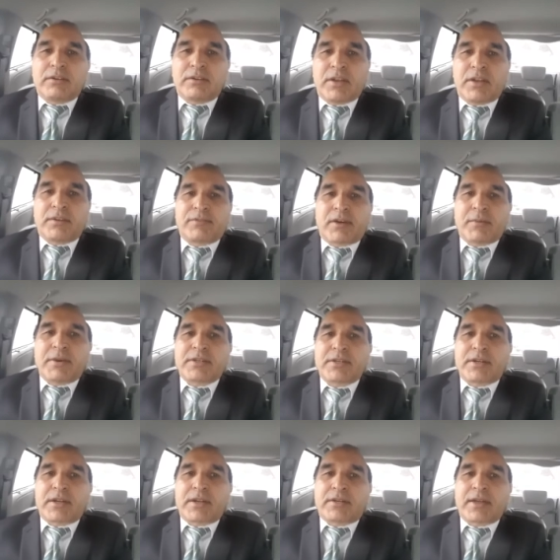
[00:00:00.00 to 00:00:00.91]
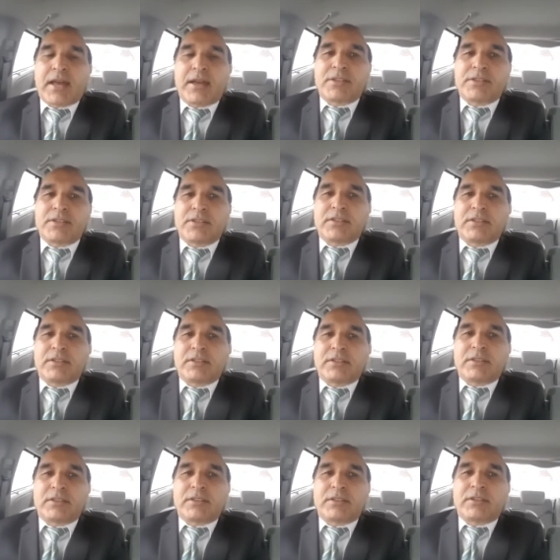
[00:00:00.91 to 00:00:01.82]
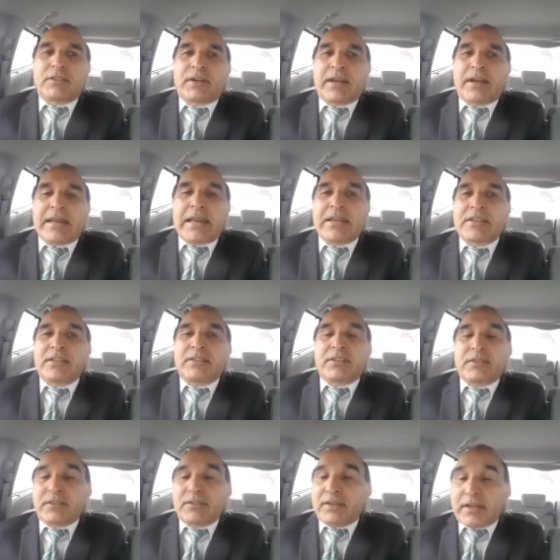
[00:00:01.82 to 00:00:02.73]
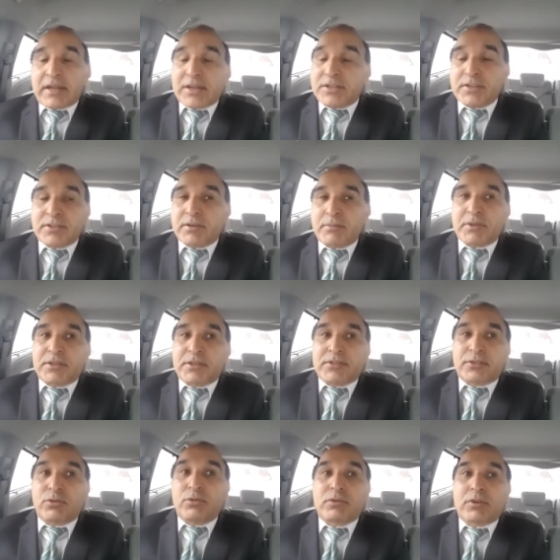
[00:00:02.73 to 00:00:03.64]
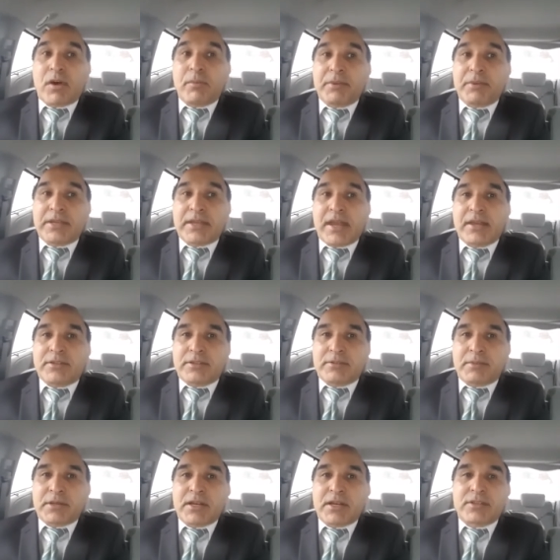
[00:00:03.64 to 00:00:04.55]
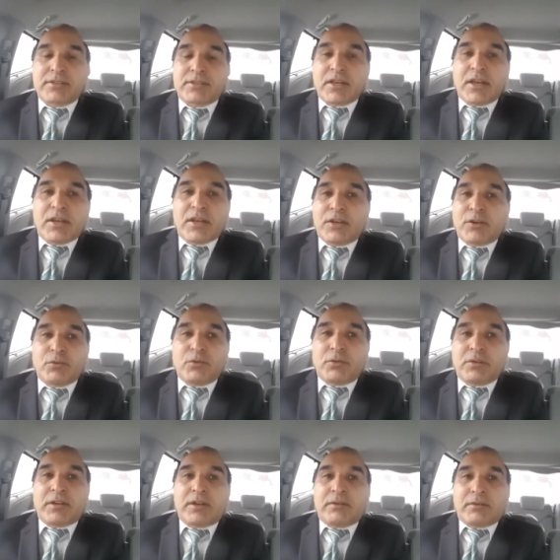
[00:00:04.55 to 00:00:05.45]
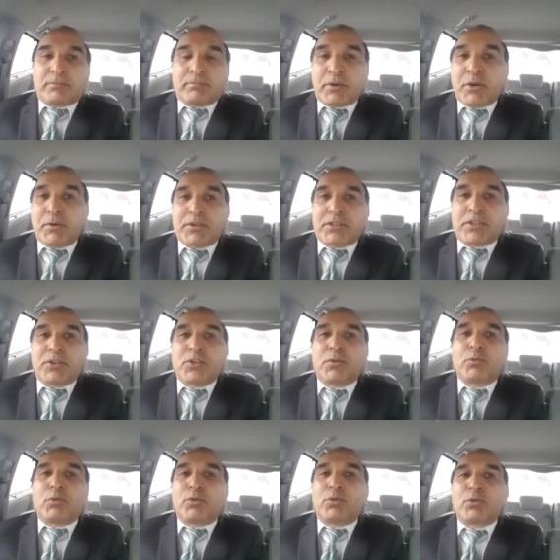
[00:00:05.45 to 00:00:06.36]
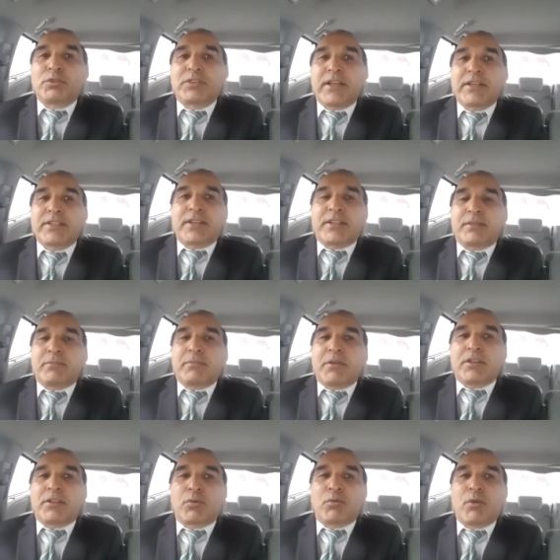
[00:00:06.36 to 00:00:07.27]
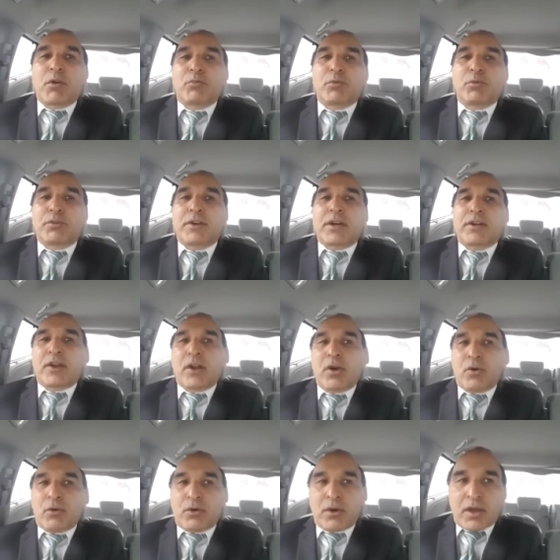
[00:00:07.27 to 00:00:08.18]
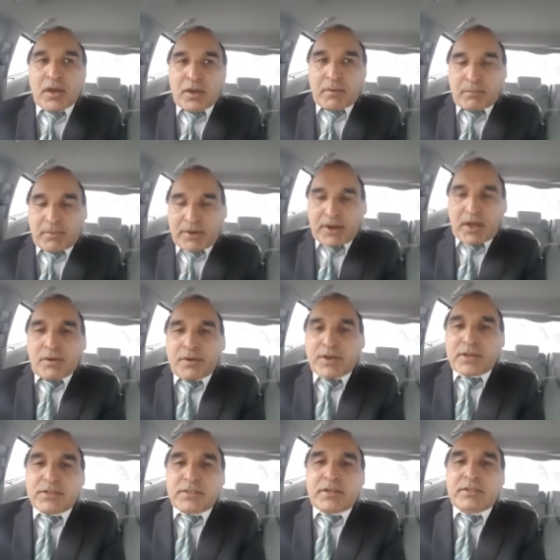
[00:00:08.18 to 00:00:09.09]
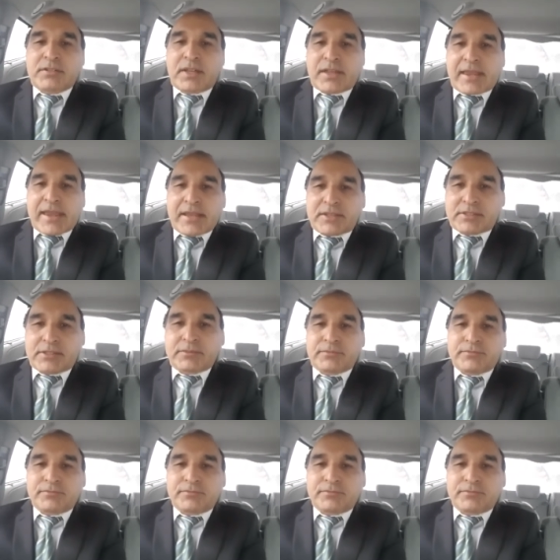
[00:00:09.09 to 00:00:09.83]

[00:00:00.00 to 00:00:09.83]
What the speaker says: information technology, the relationship is so complicated, because previously you would do things and the world would not know, but now it is not the case.